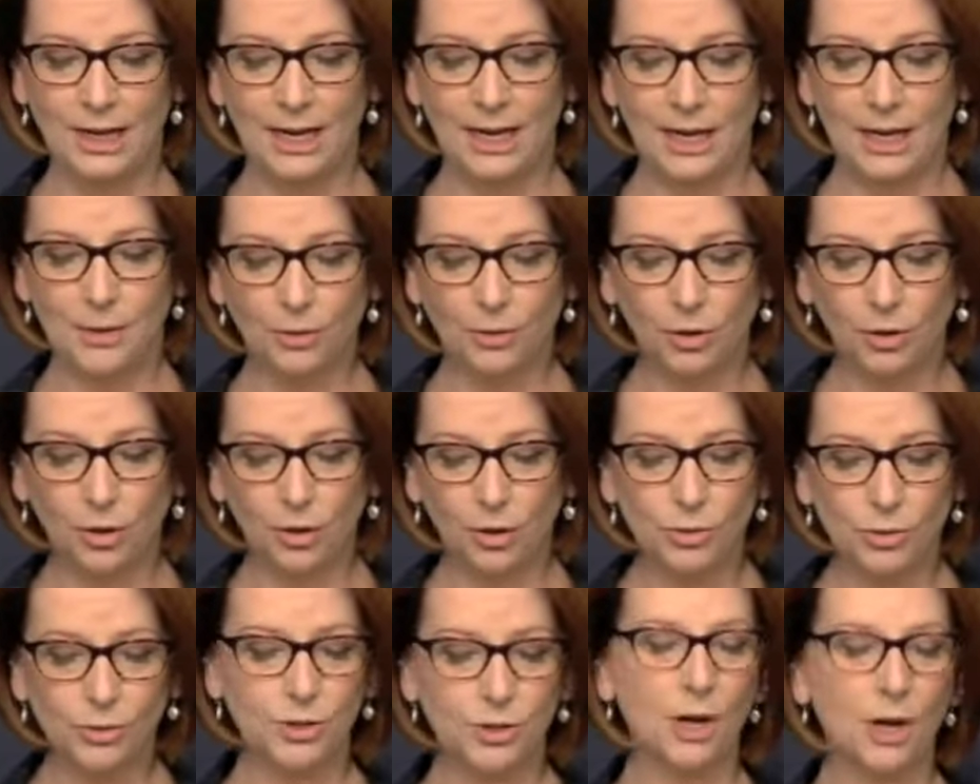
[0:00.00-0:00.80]
He will
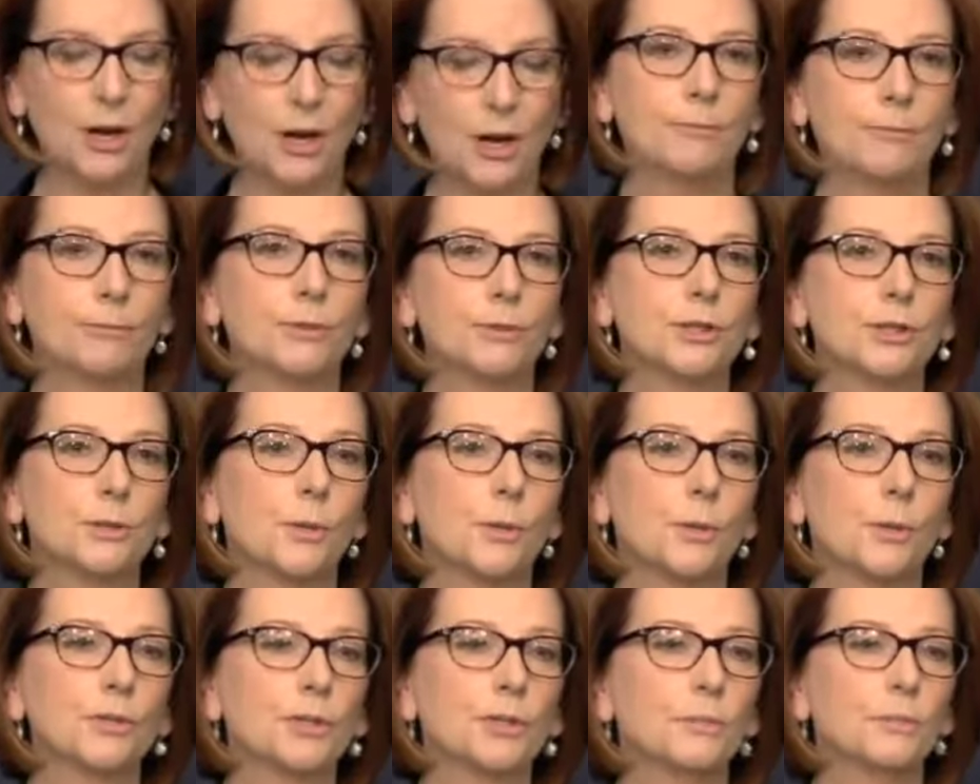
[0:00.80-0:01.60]
also have
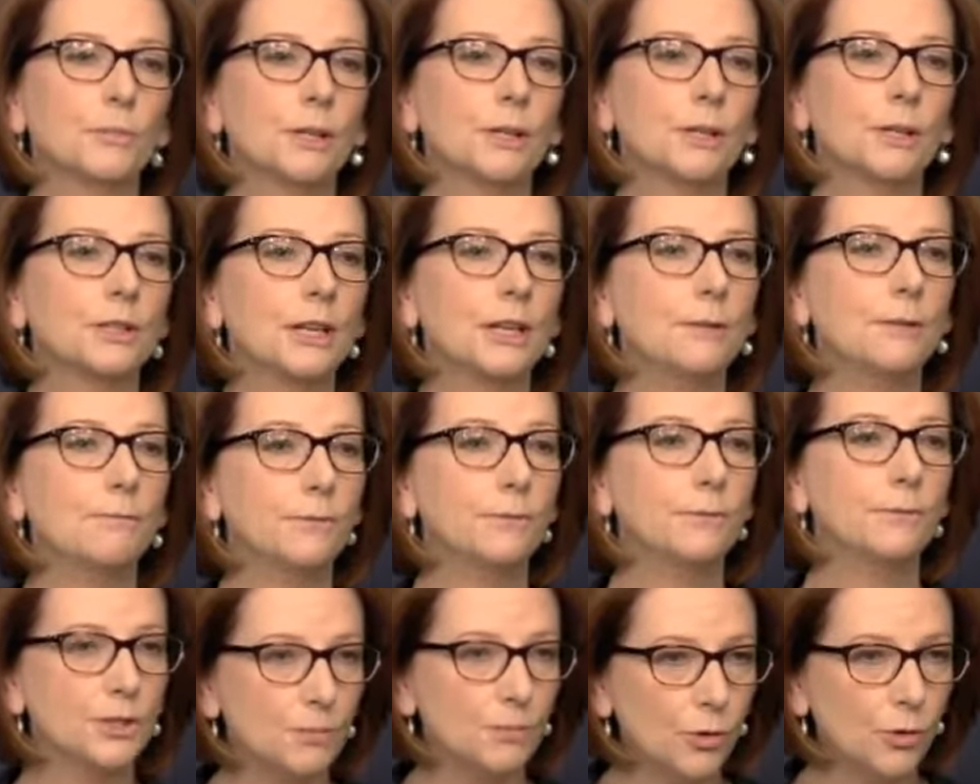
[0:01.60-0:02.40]
responsibility
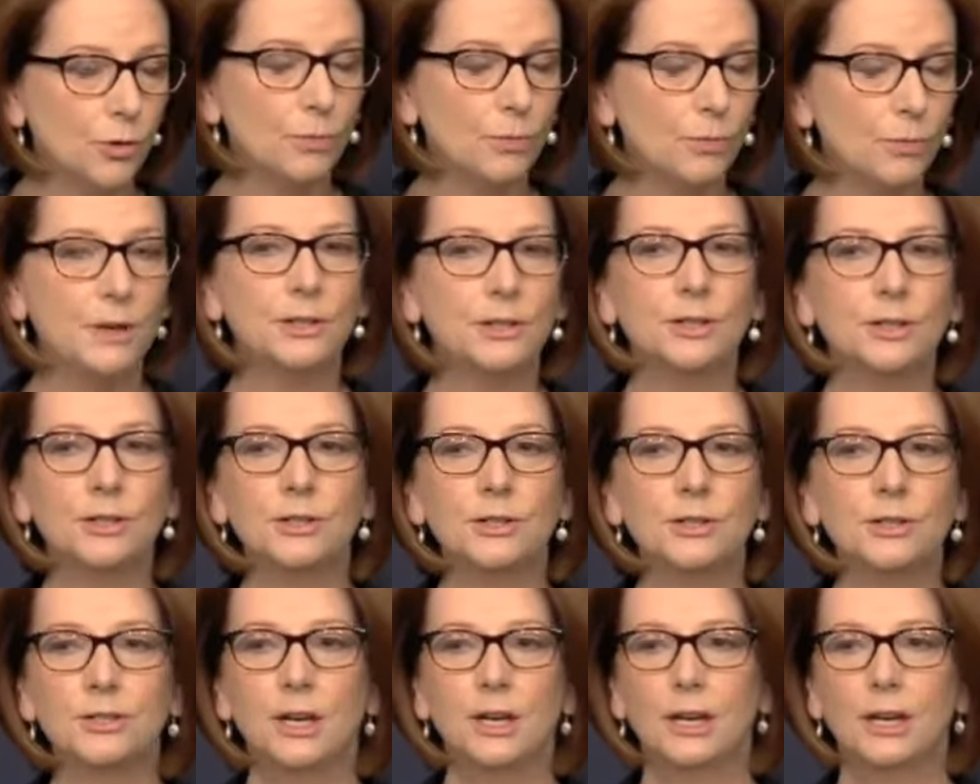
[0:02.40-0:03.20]
for small
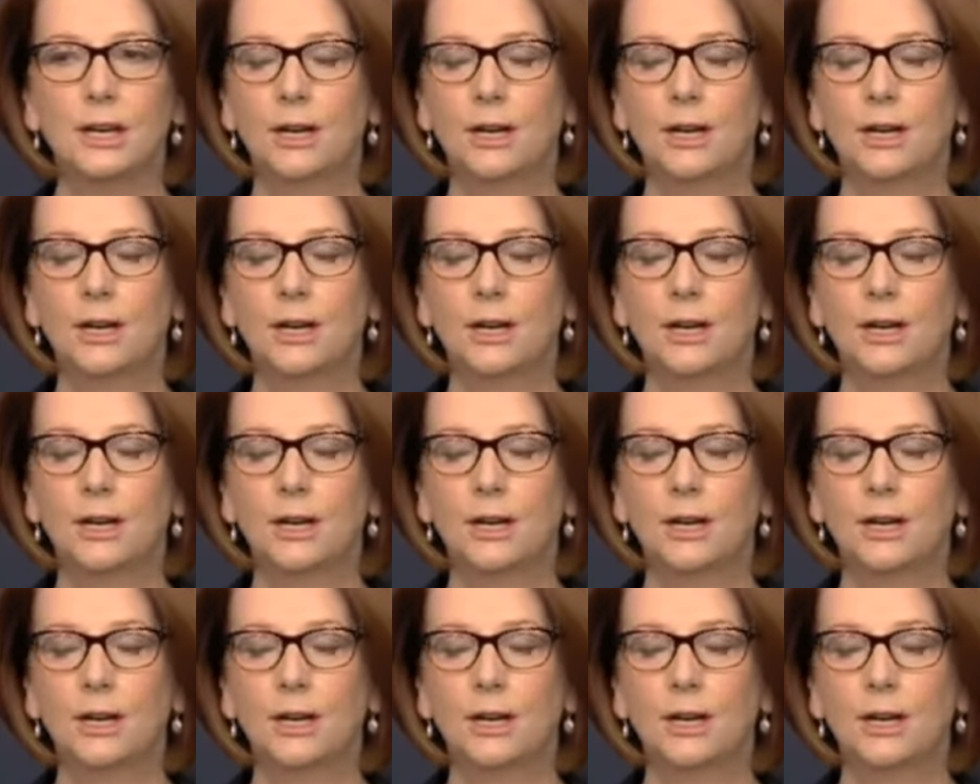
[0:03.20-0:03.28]
business,